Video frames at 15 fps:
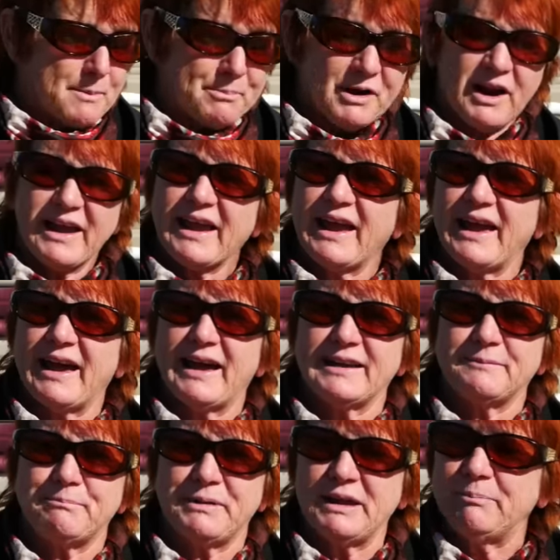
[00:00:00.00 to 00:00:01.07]
But I
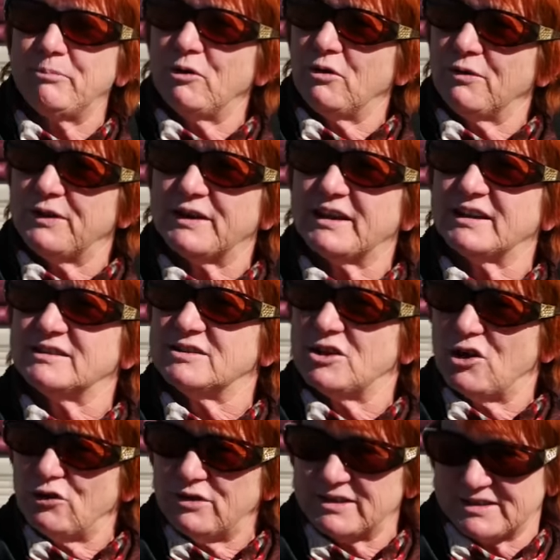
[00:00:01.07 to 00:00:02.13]
had people that had
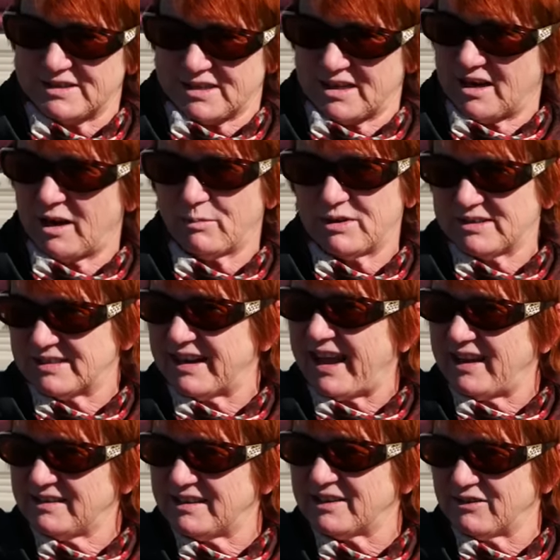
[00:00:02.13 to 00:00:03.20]
noticed that I wasn't
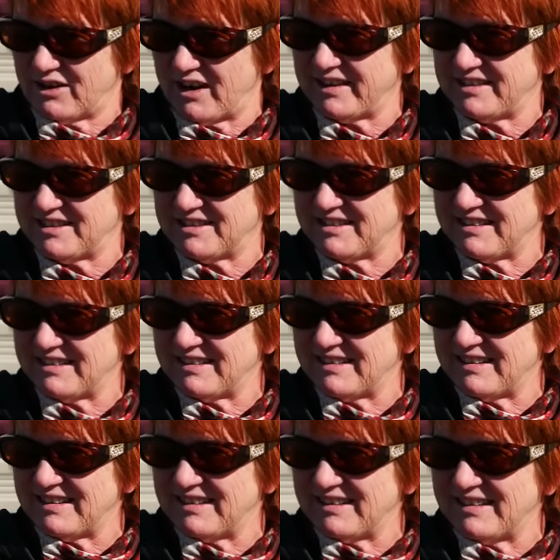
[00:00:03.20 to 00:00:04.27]
acting right.
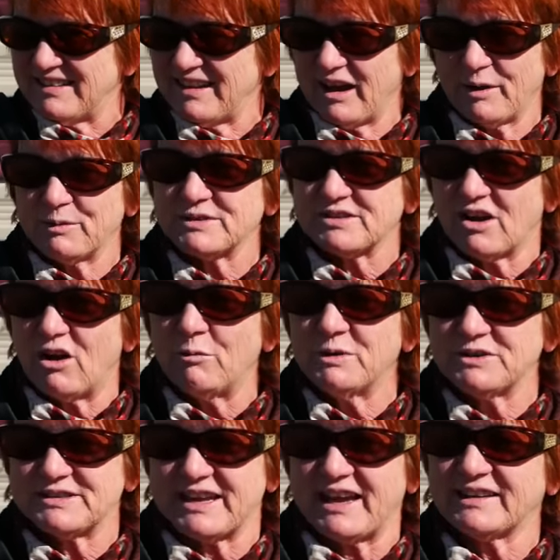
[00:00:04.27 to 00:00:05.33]
I was
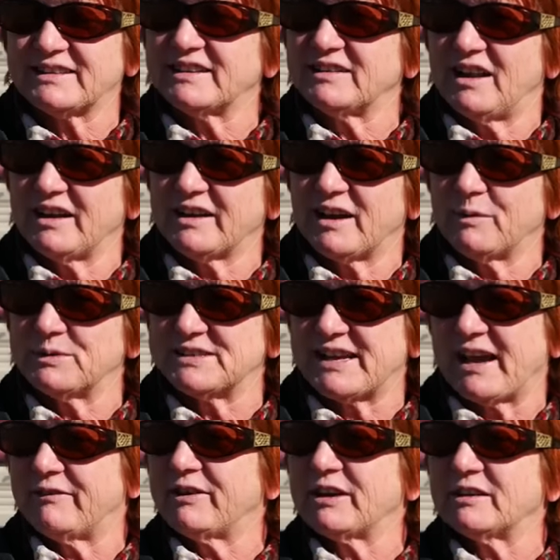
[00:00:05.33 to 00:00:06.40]
almost acting like I was
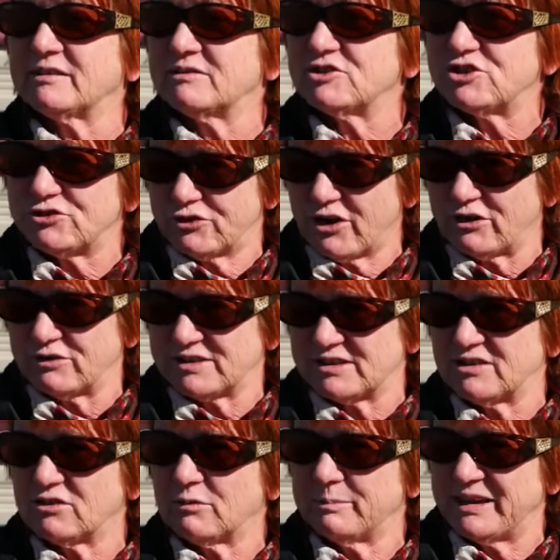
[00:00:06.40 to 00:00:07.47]
having strokes,
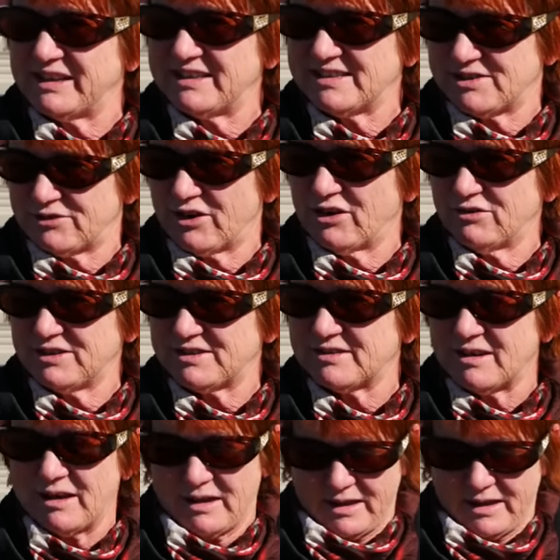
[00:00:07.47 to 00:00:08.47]
little mini strokes.